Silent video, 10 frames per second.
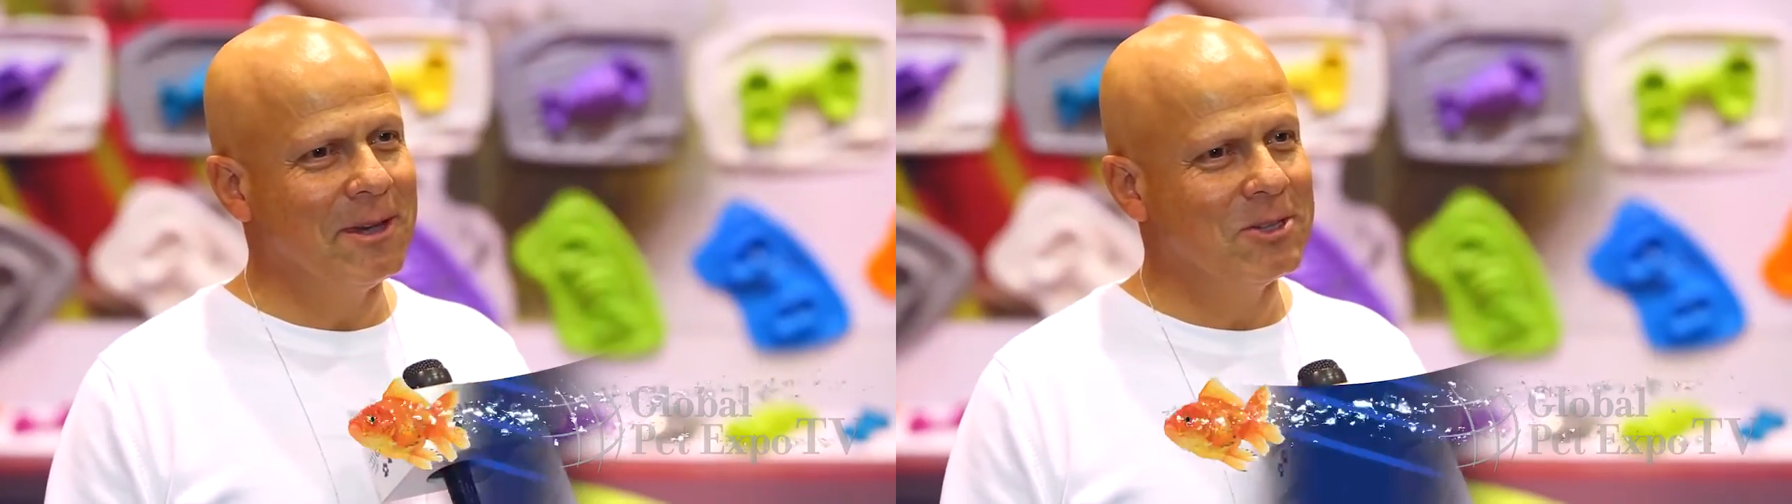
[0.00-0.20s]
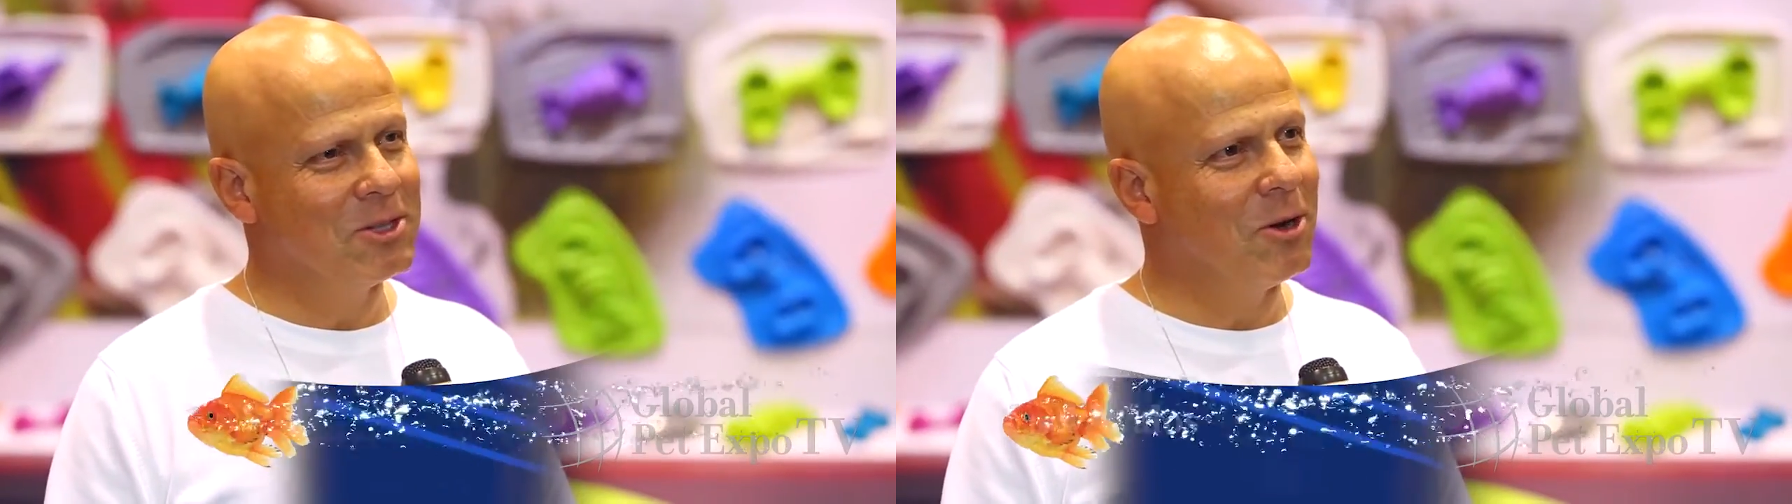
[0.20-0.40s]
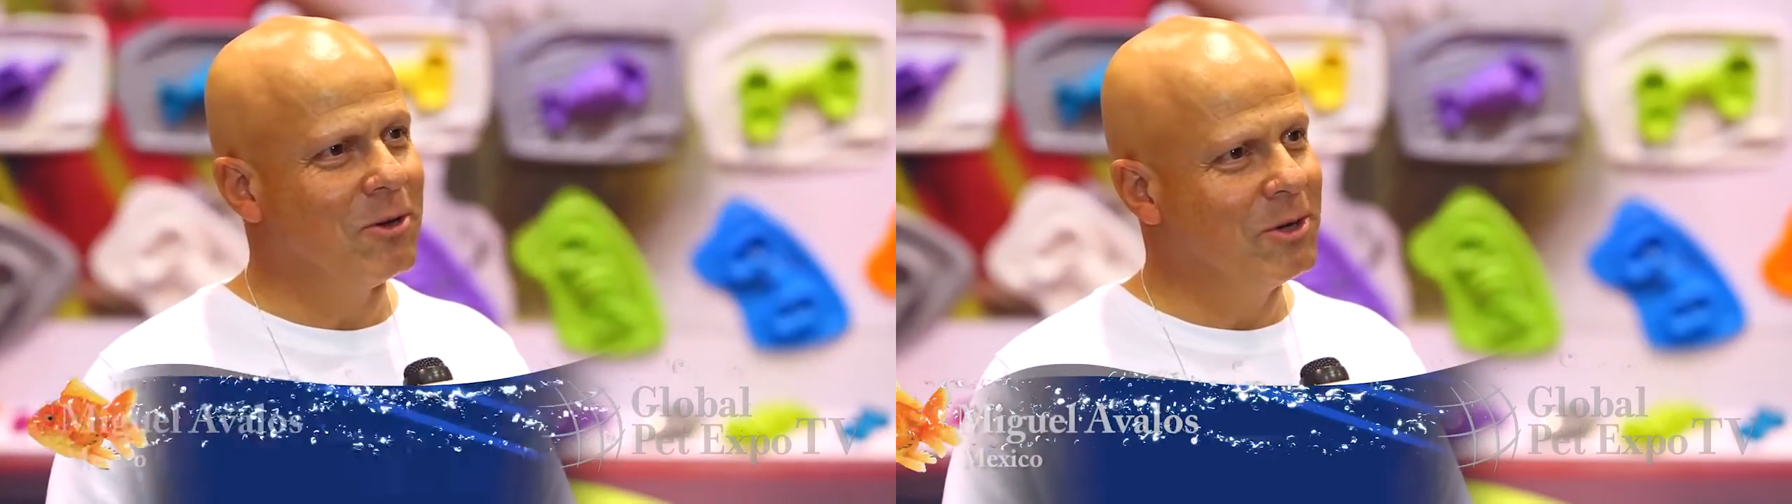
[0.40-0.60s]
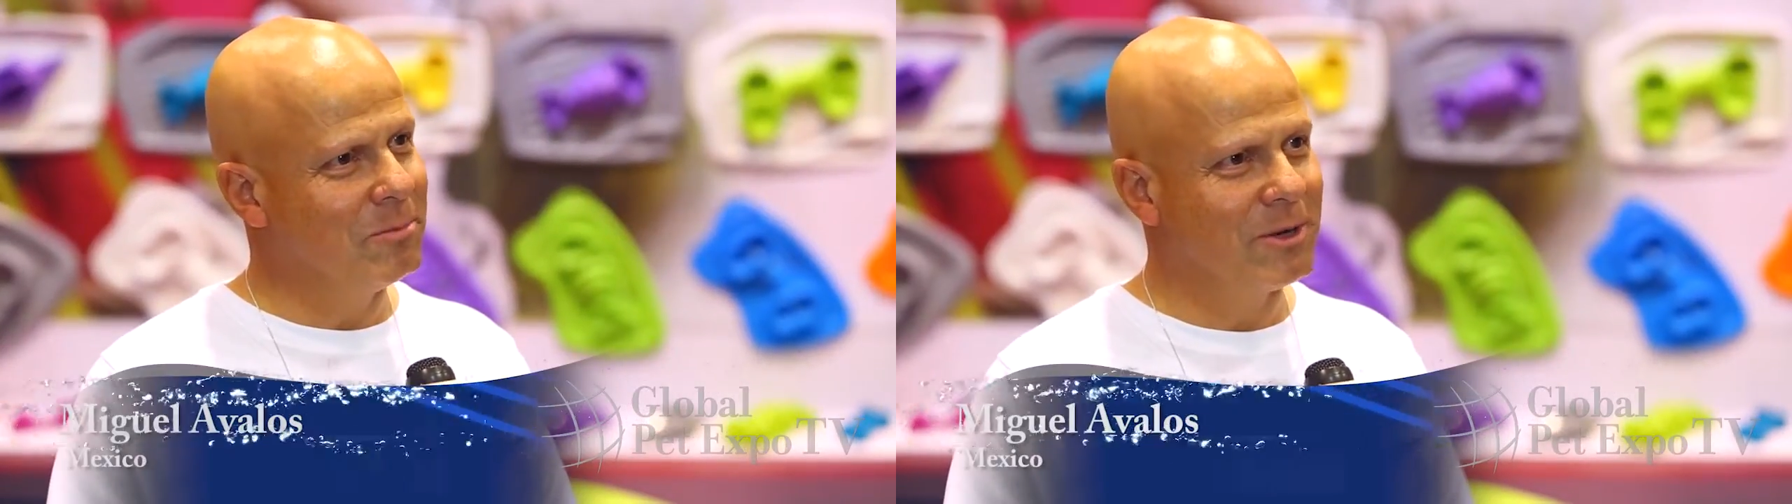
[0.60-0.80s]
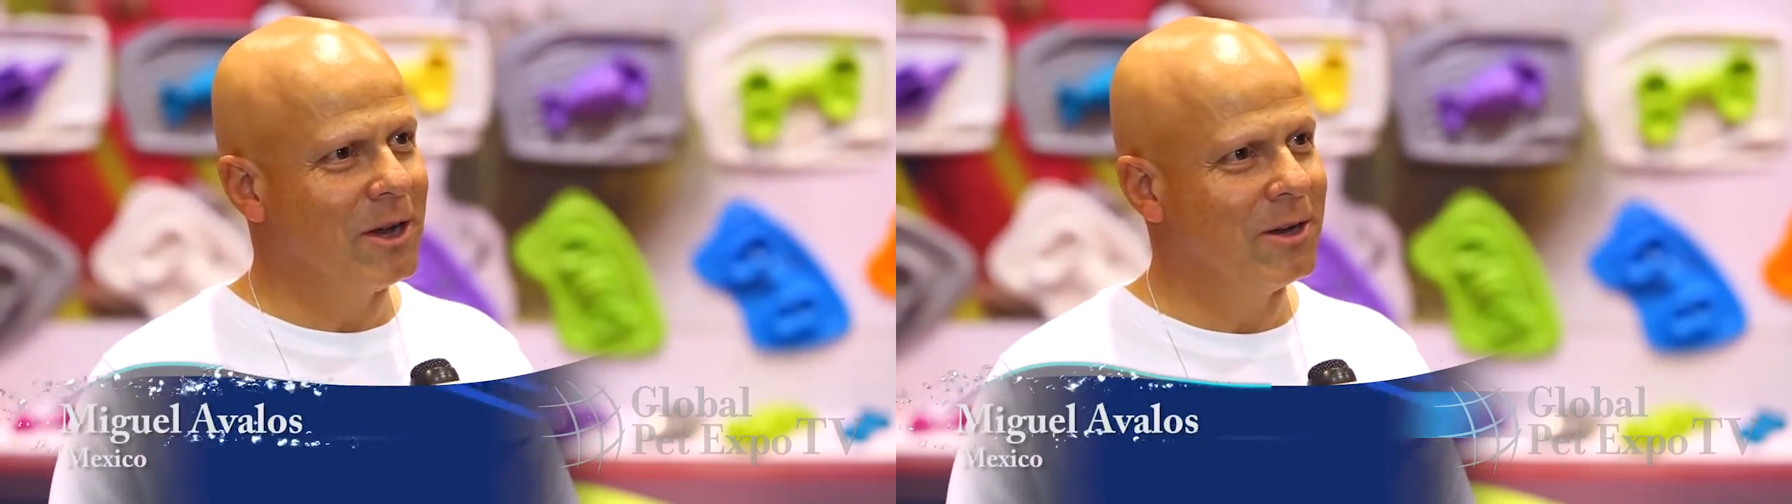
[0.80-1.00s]
show new
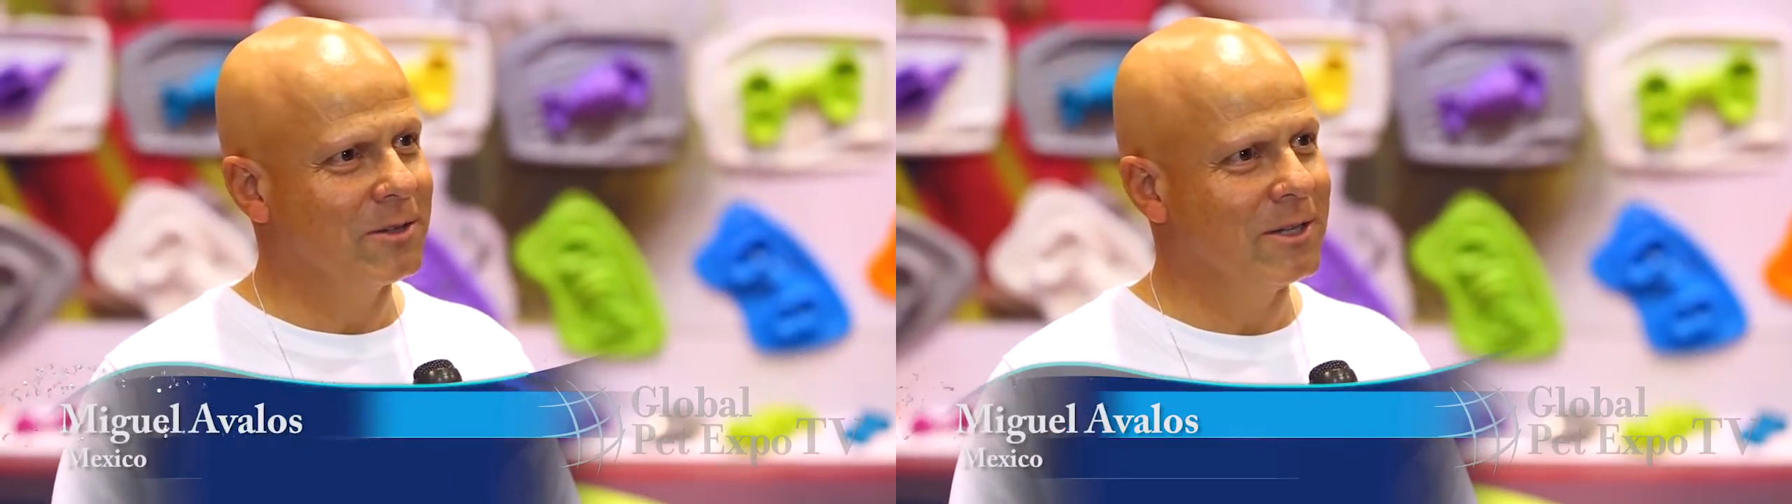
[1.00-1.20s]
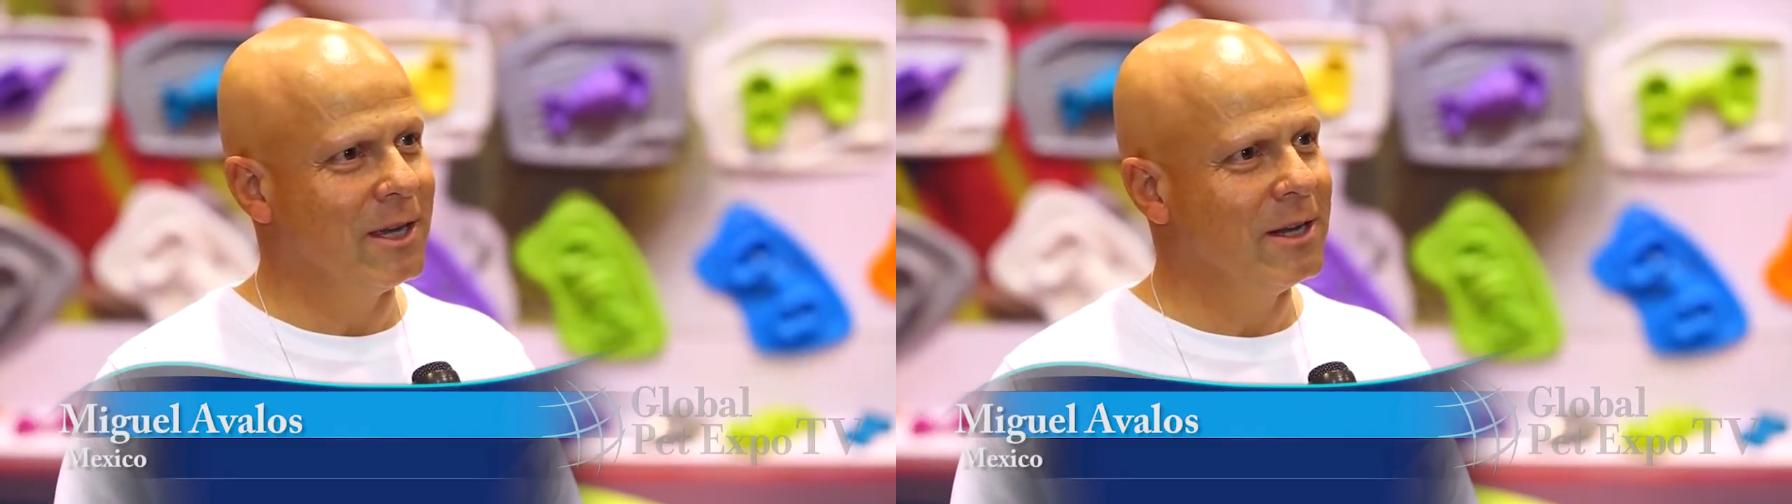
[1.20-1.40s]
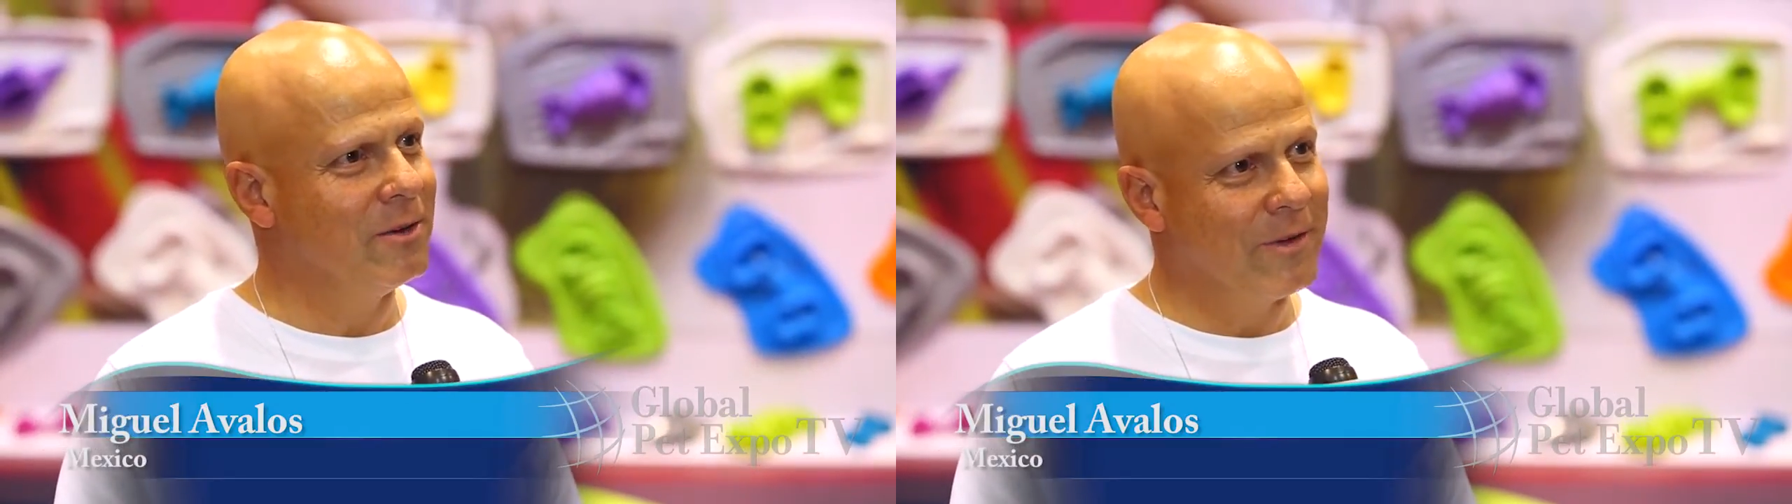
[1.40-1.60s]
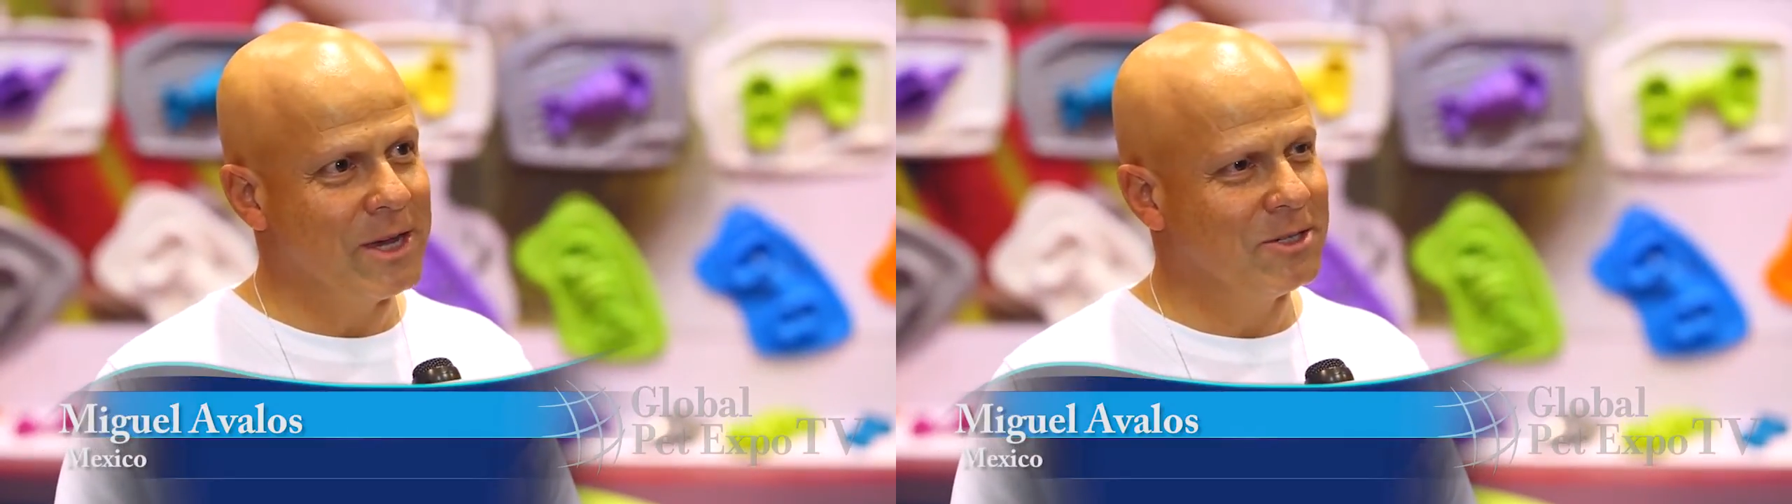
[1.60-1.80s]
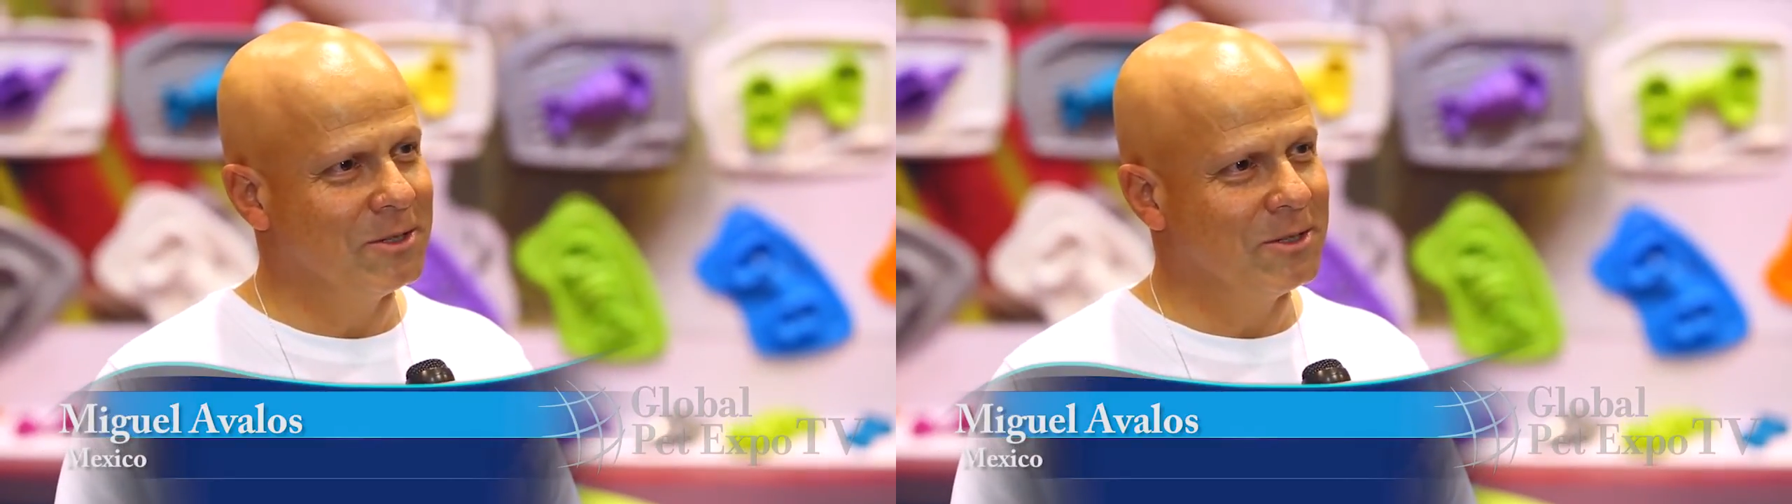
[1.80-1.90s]
products and innovation,